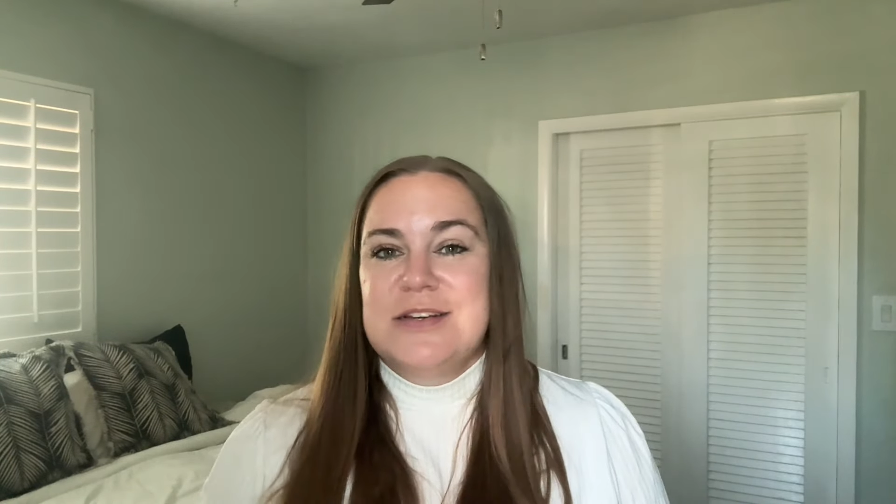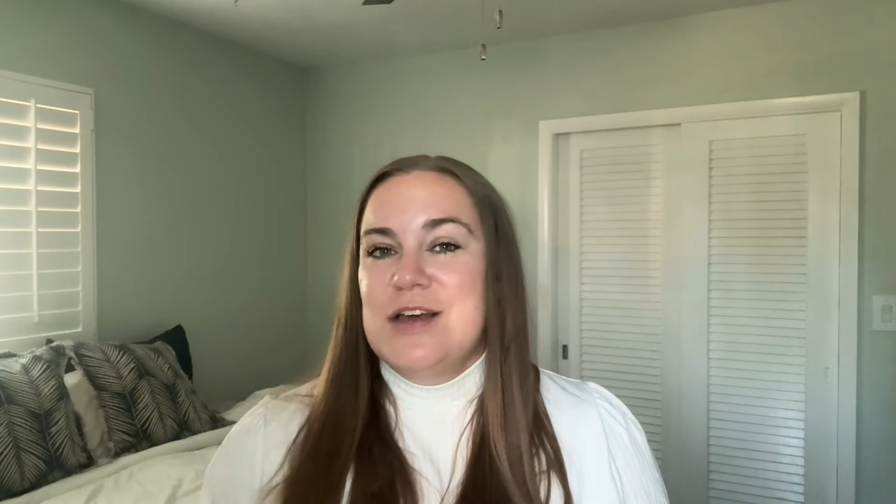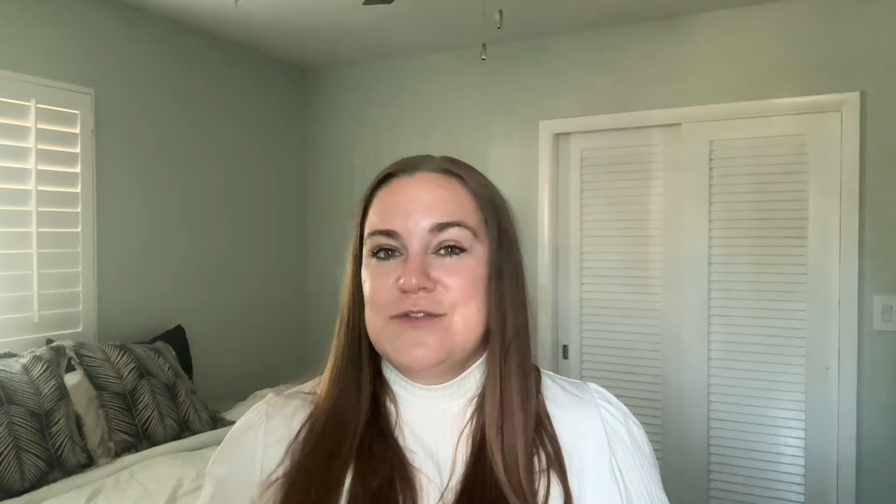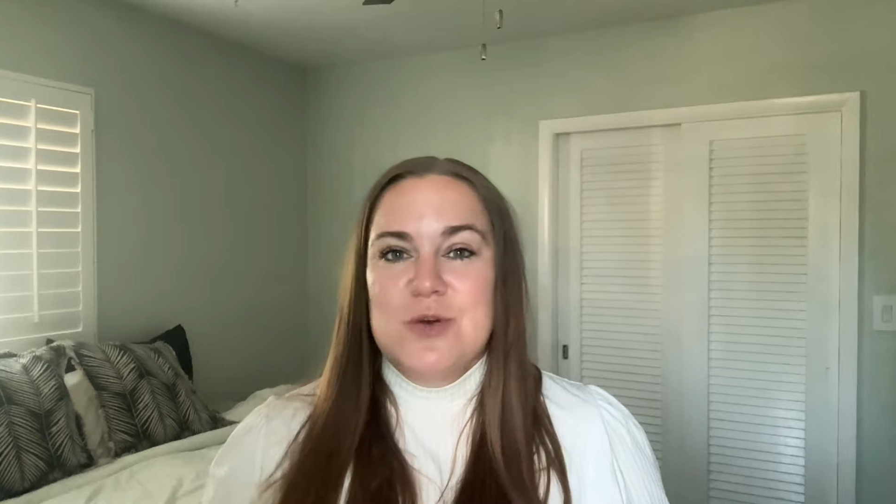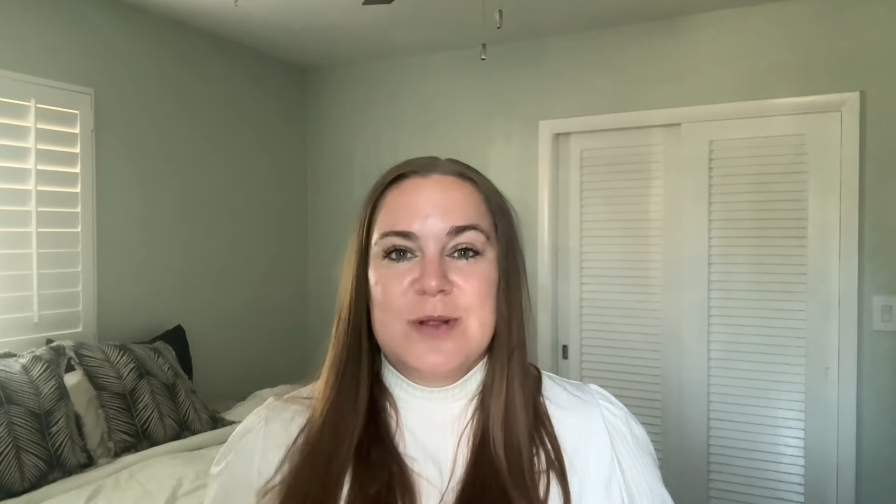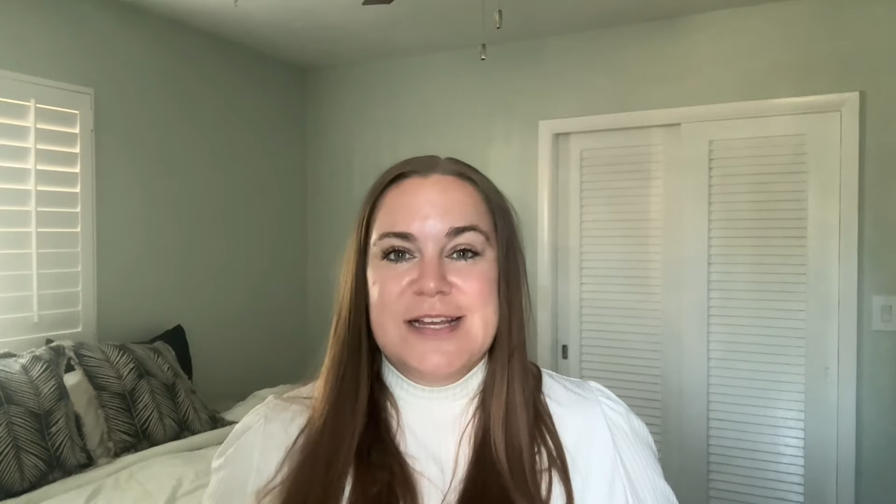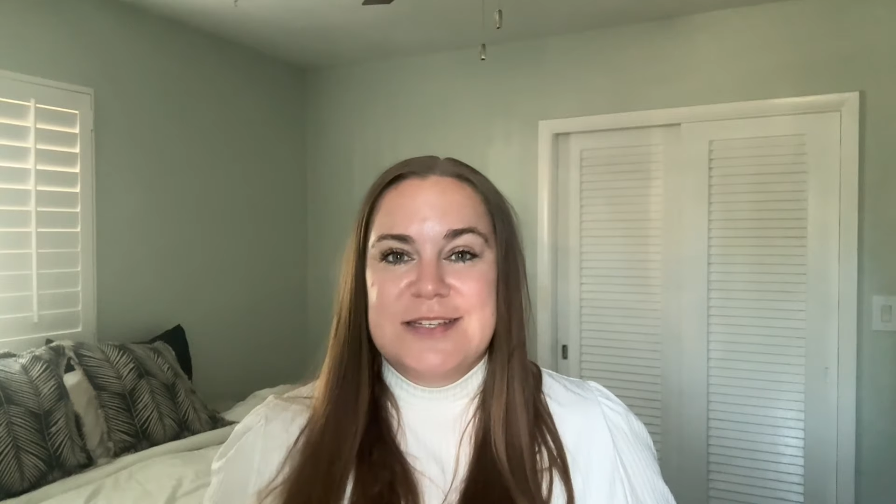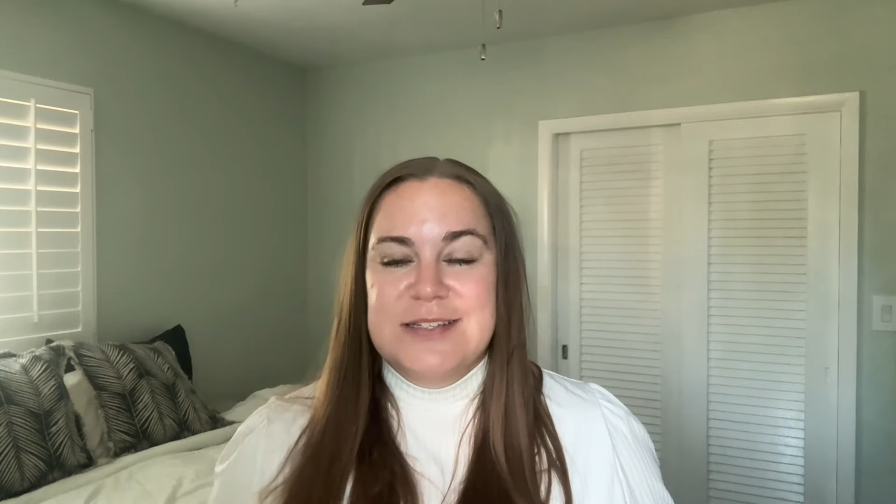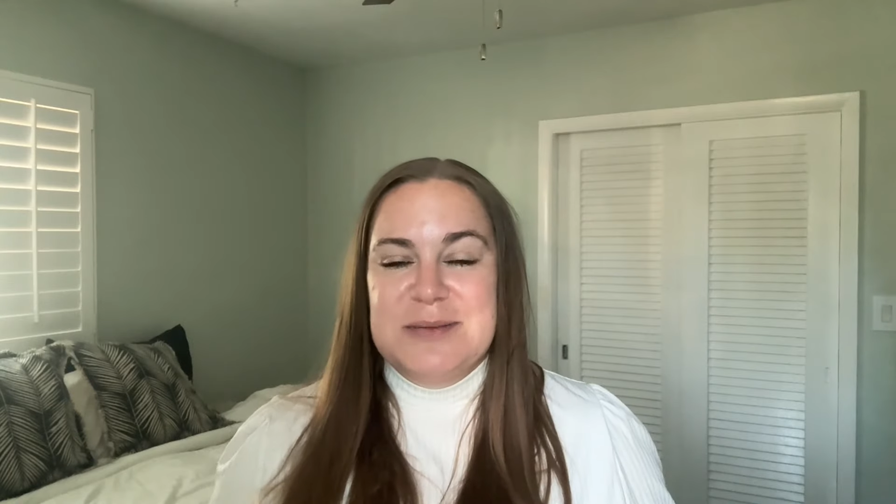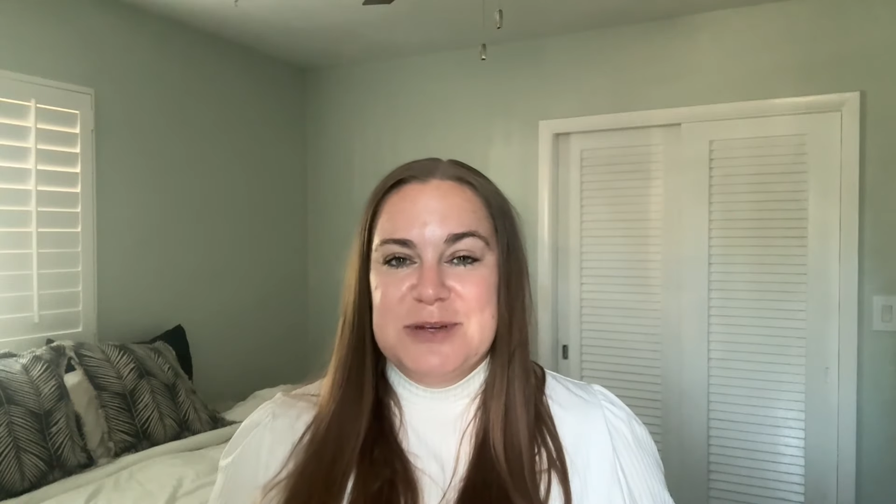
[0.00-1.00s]
a few
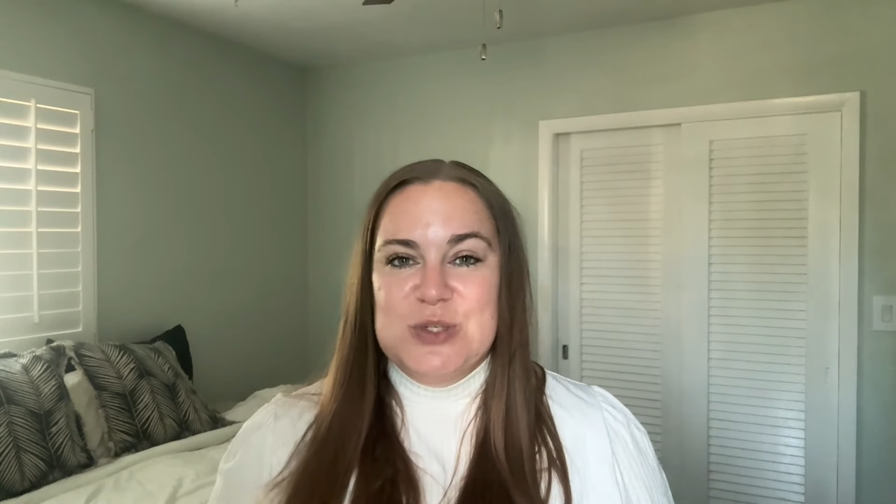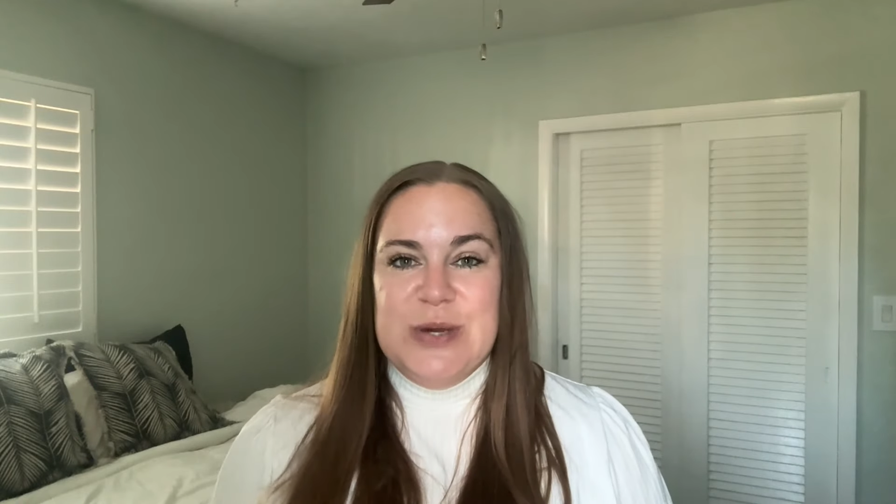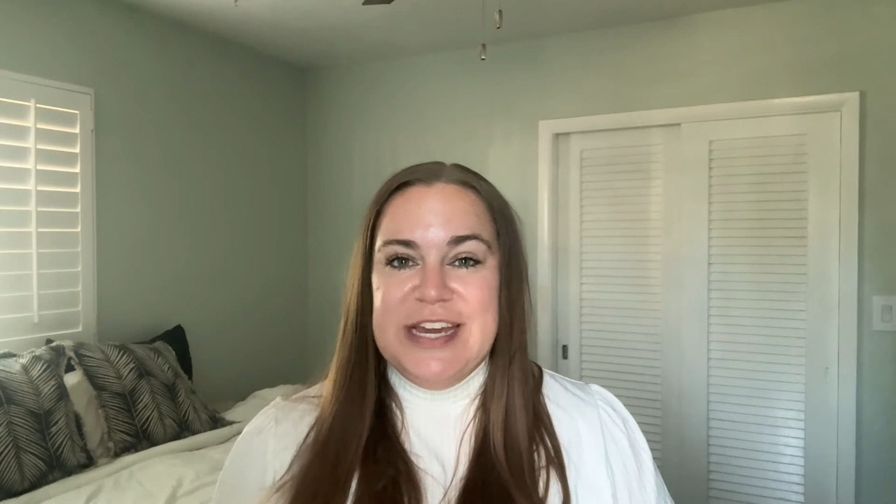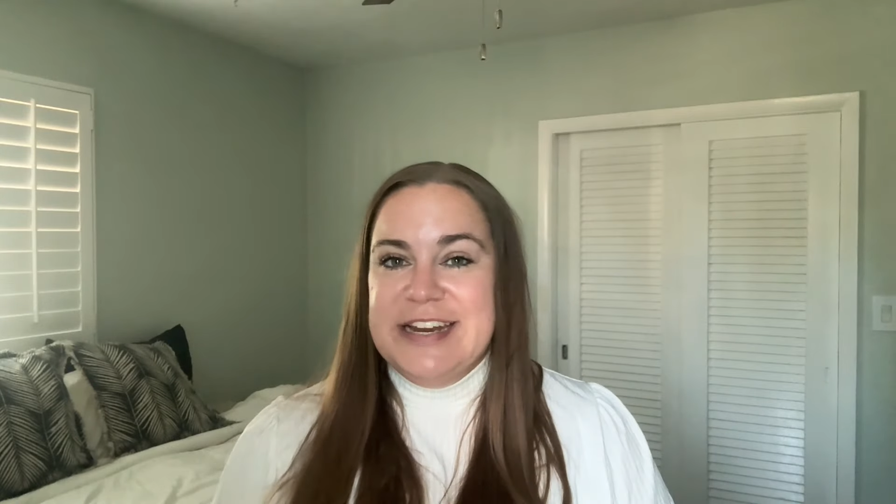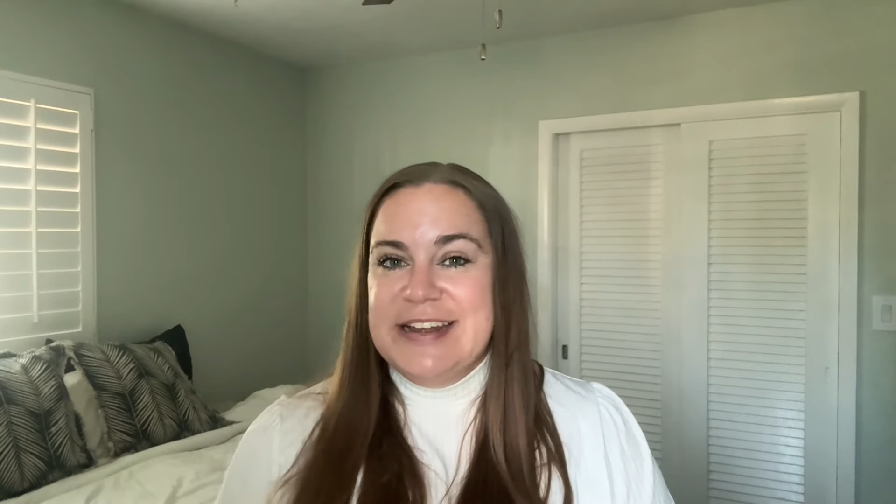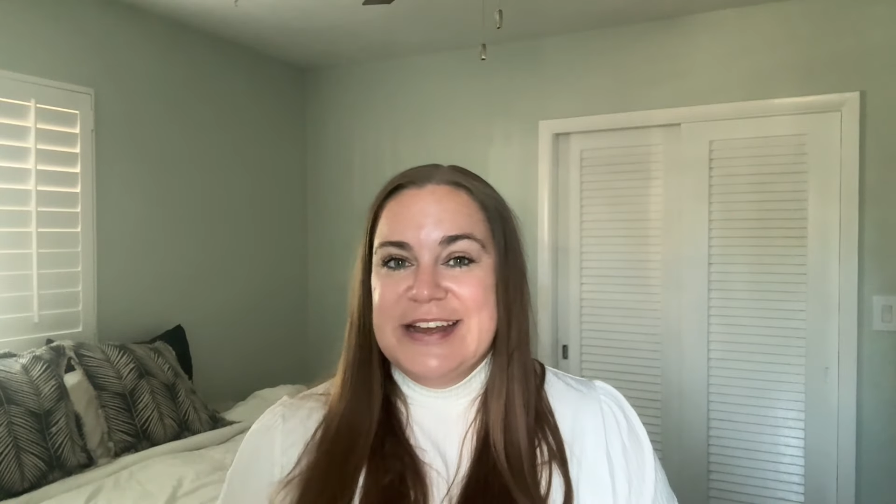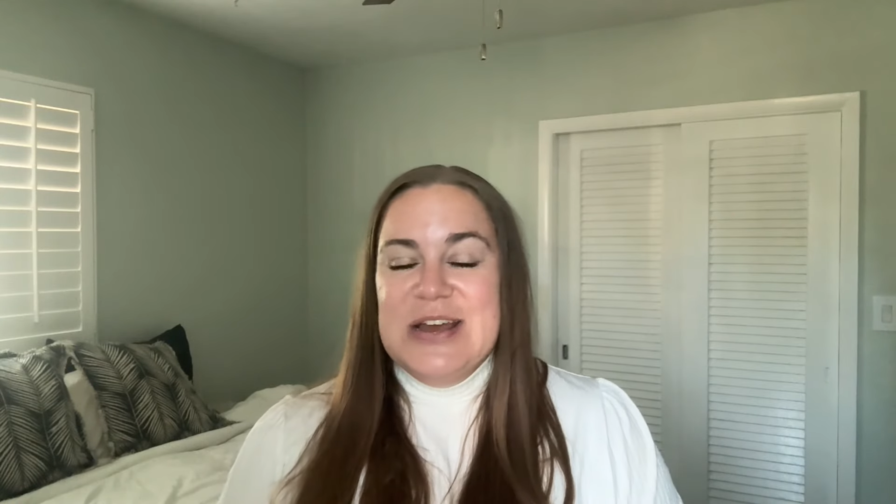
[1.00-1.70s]
places in between.